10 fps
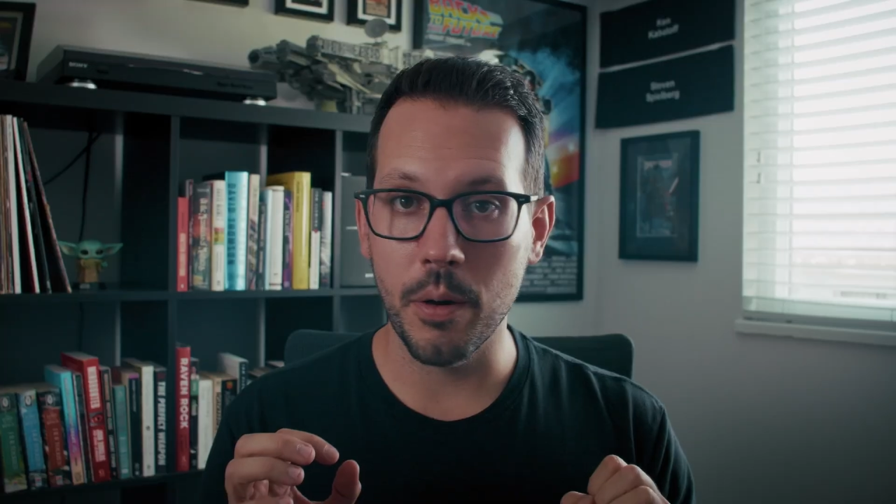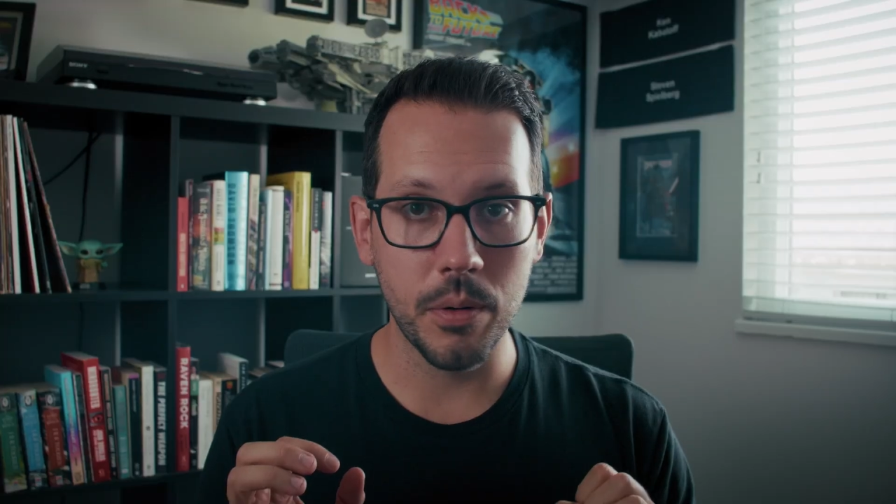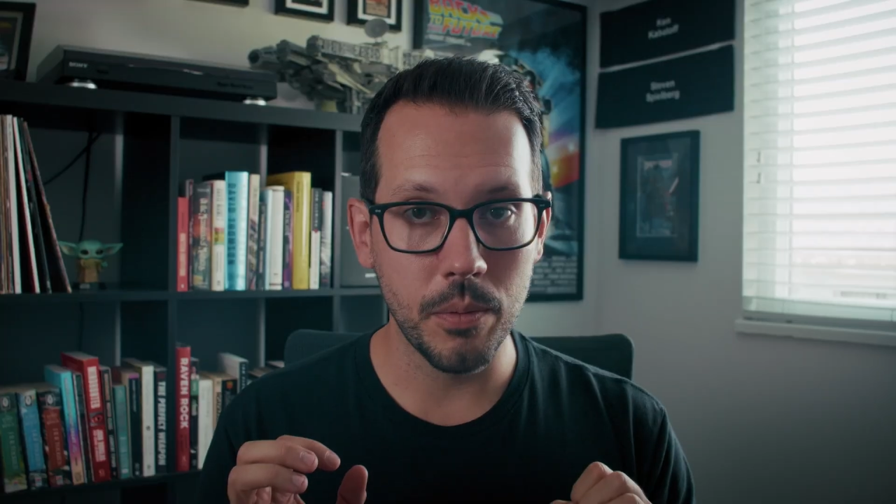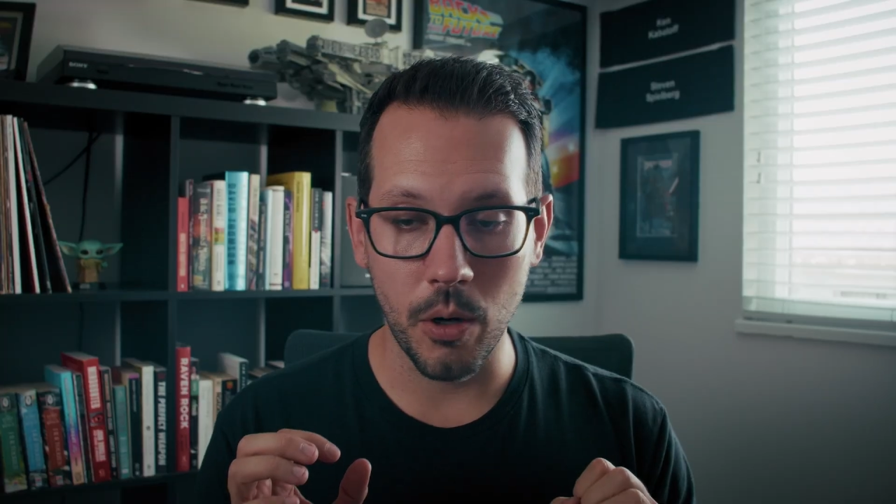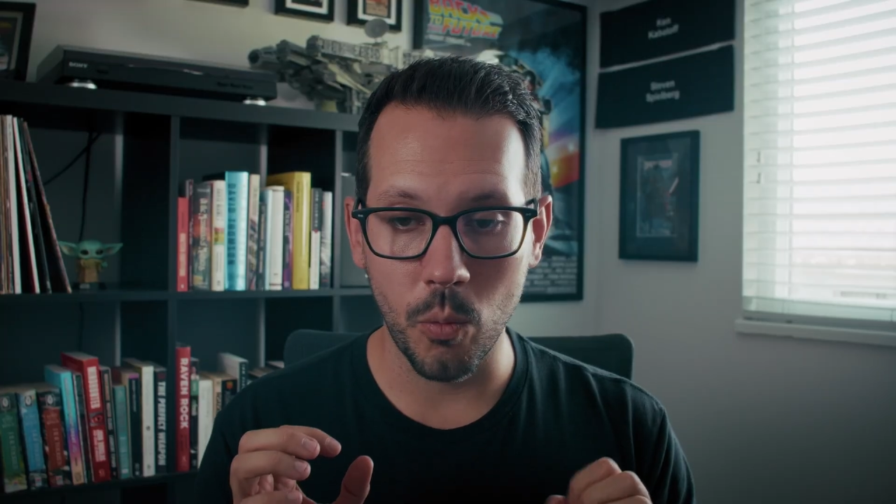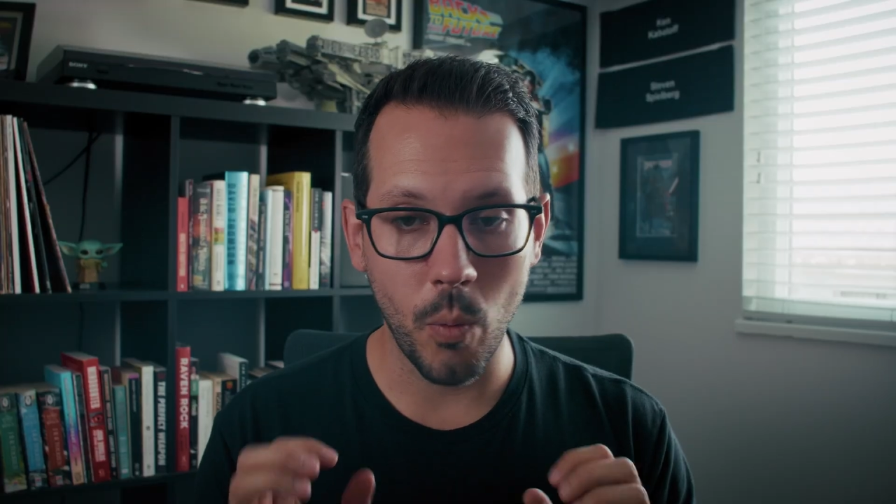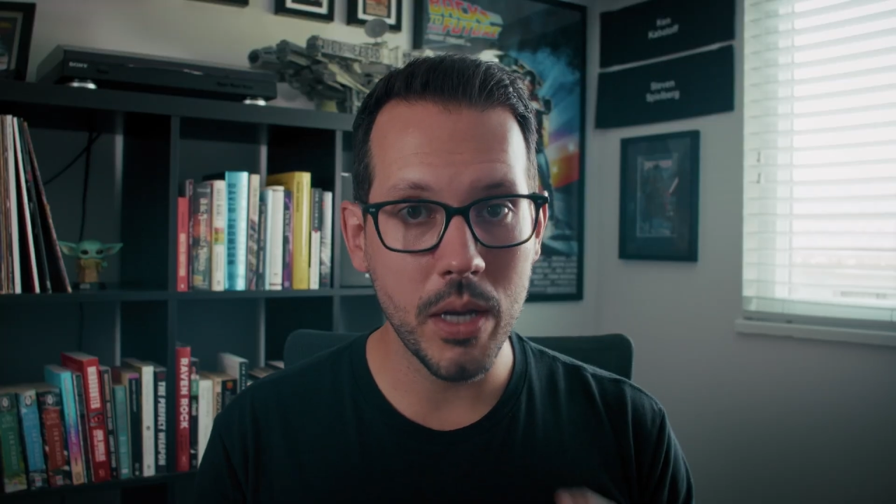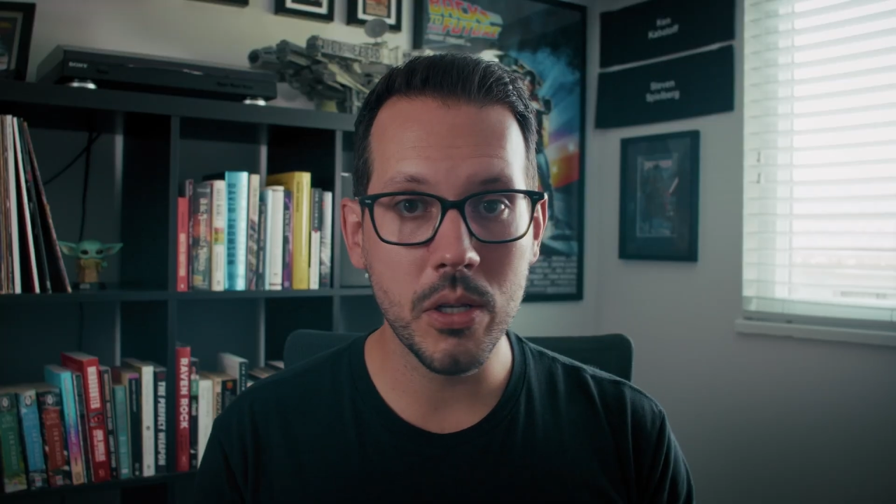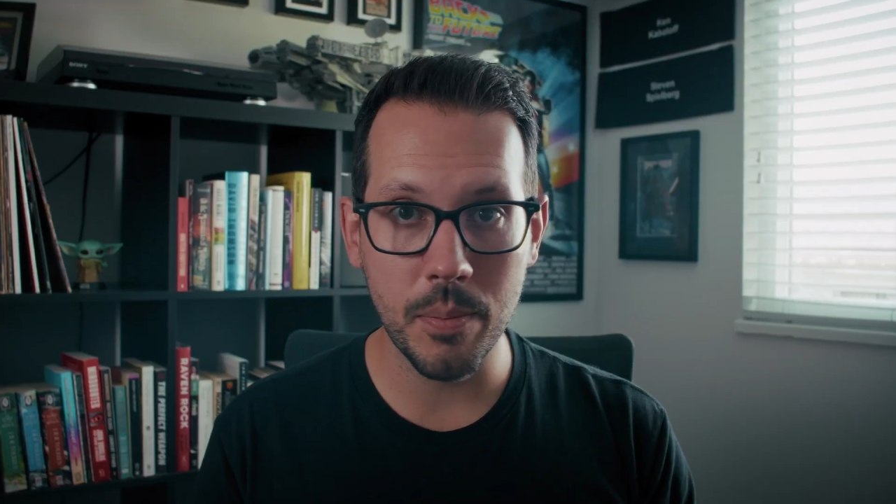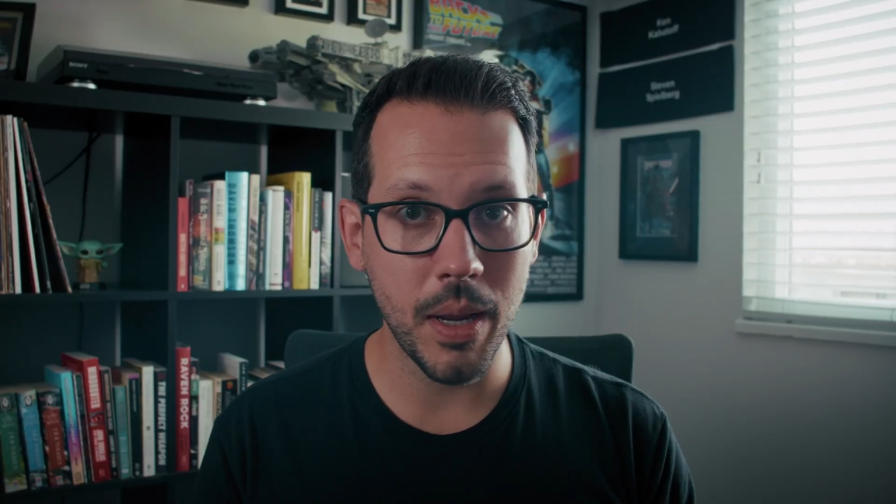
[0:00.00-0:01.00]
There are
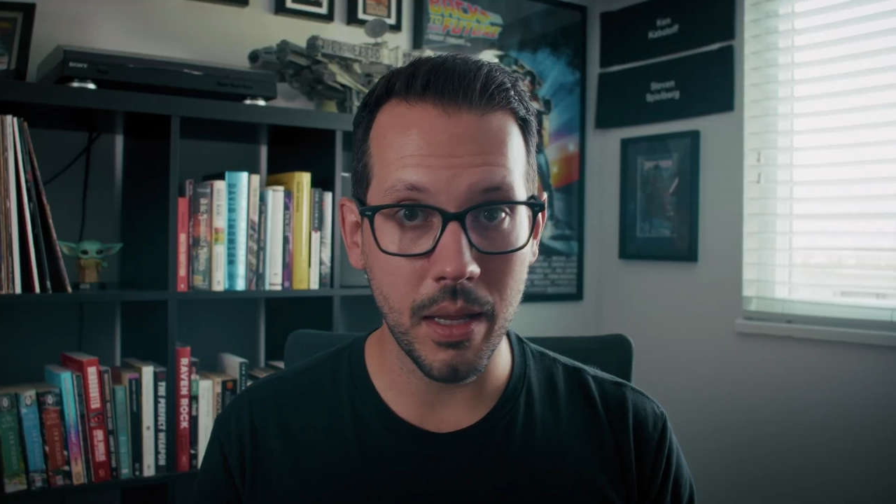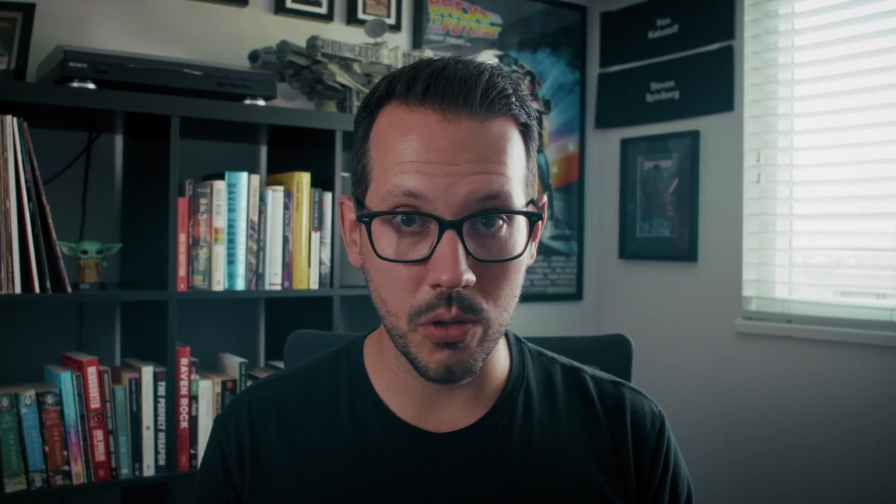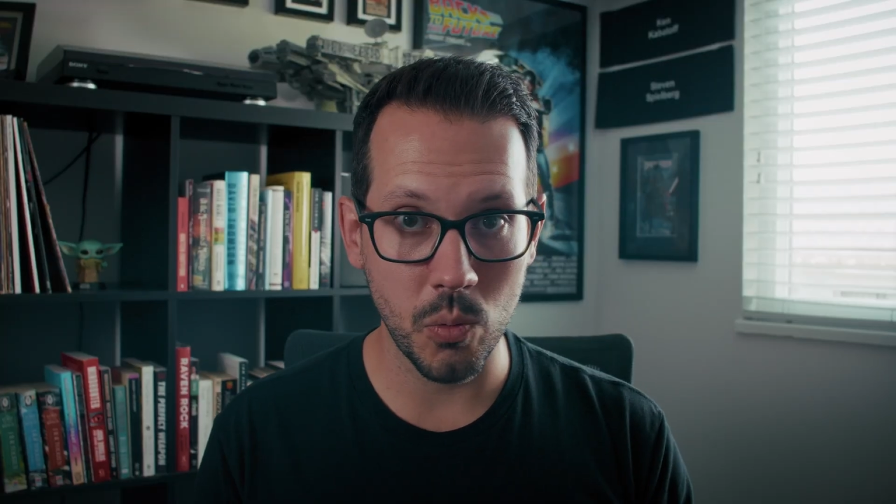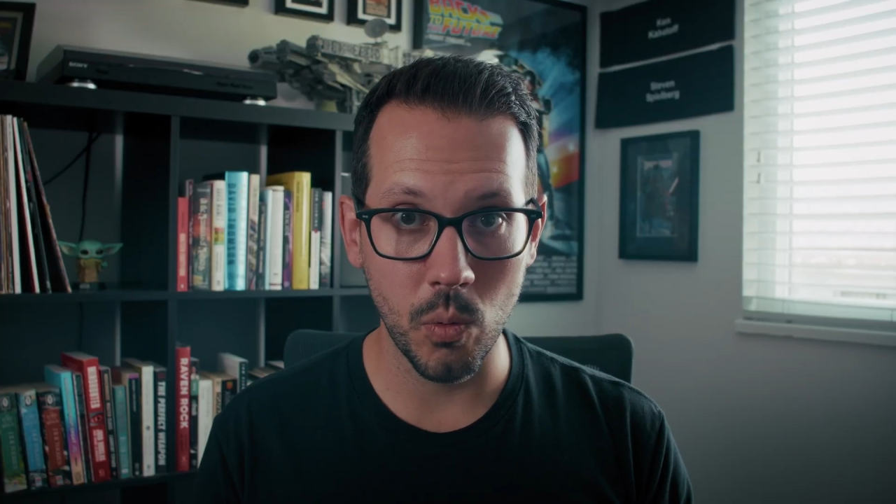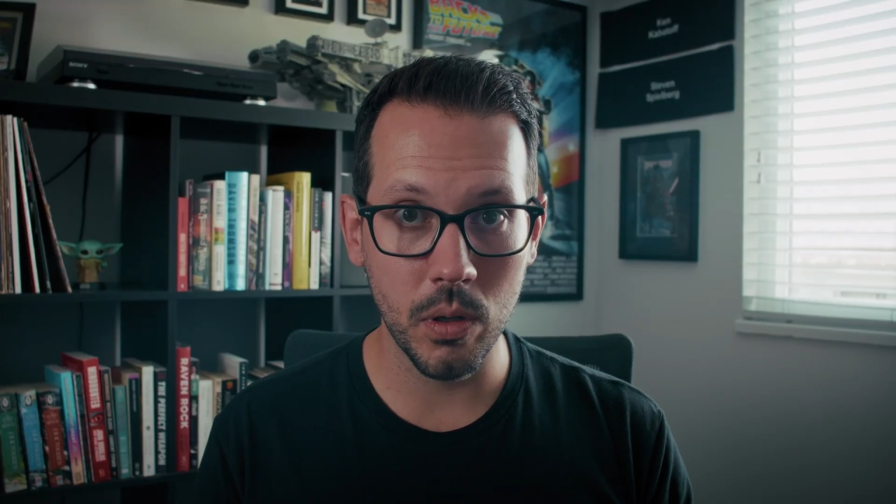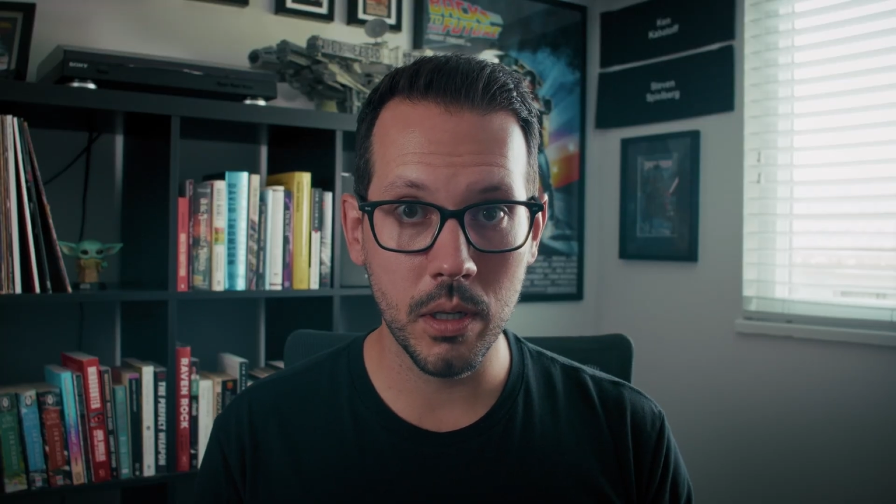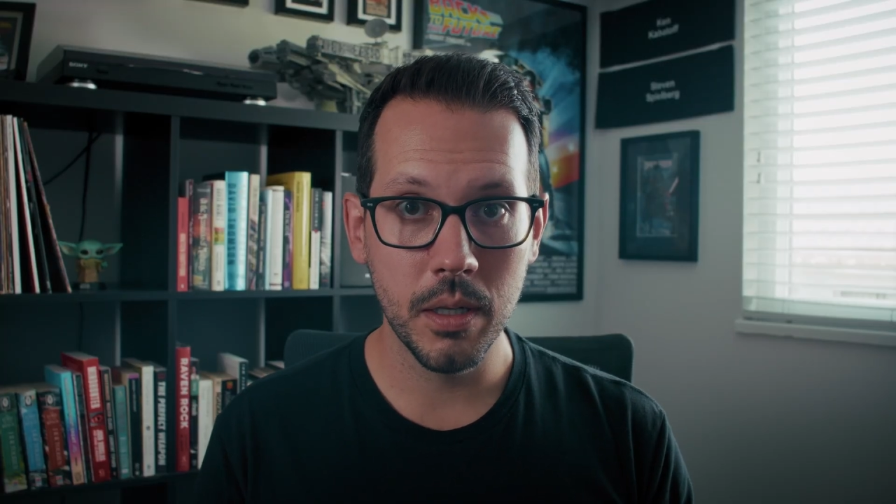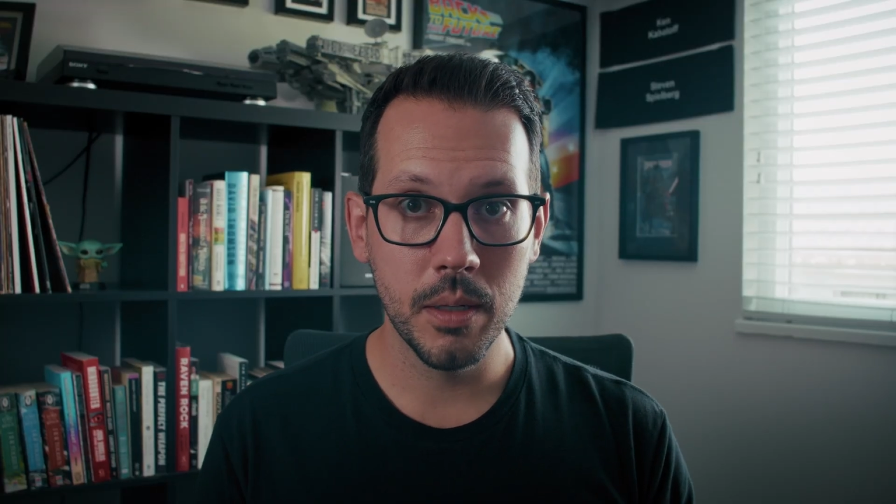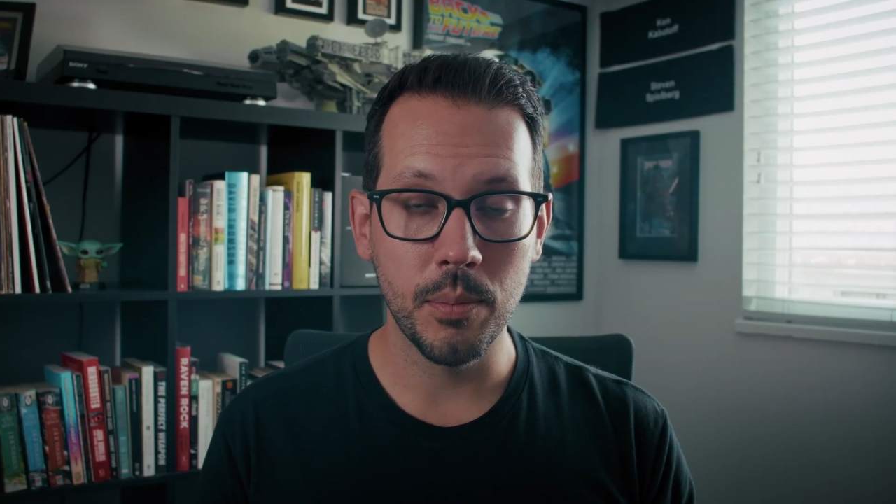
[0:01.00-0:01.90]
ways to make this work,